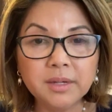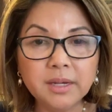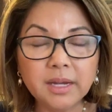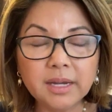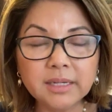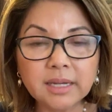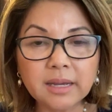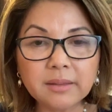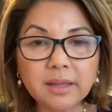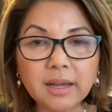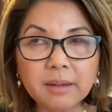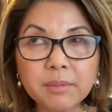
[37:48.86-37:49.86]
and
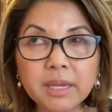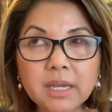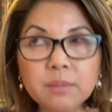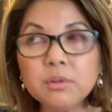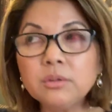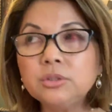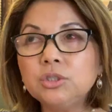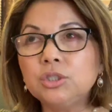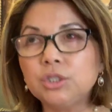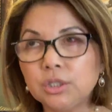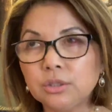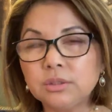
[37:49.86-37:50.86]
I'm able
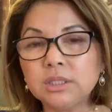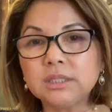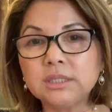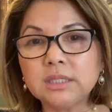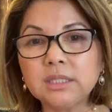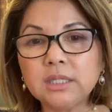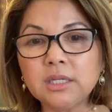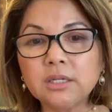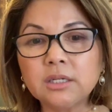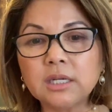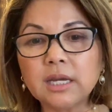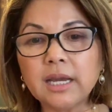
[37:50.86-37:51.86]
to just sit
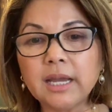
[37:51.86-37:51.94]
here